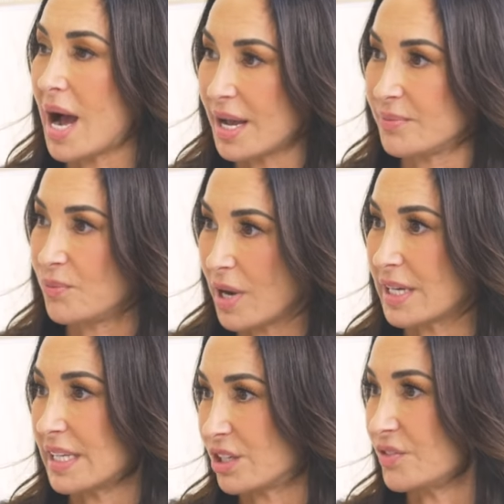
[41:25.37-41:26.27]
I want
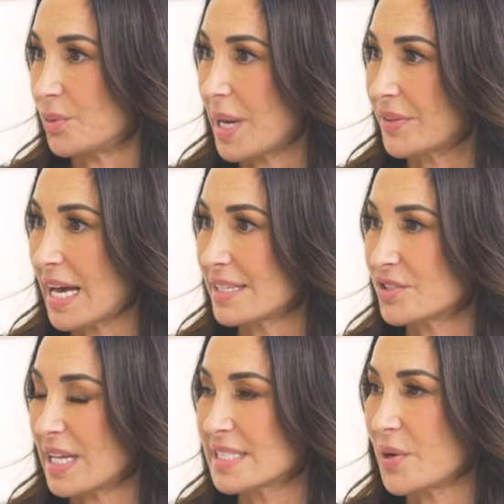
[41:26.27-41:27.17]
to interview about that. So
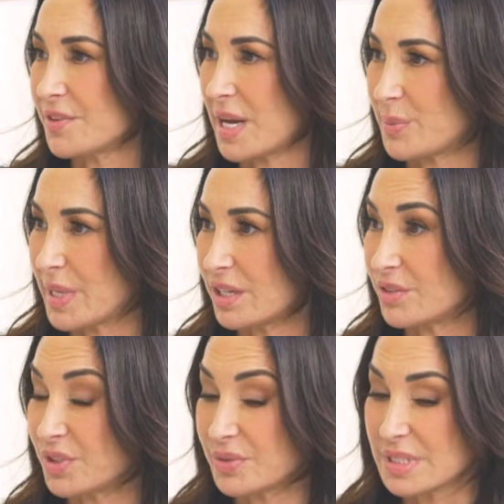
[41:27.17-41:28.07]
that's how I find my
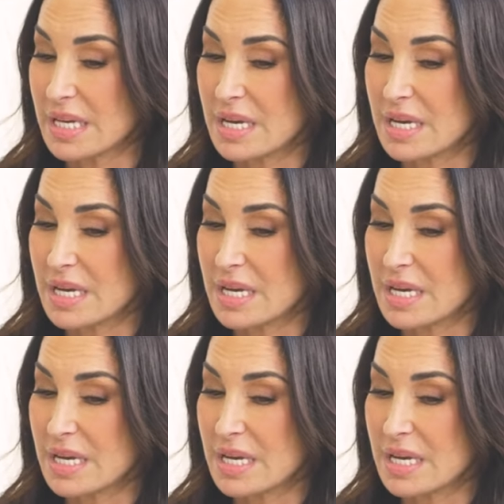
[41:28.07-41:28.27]
interviews.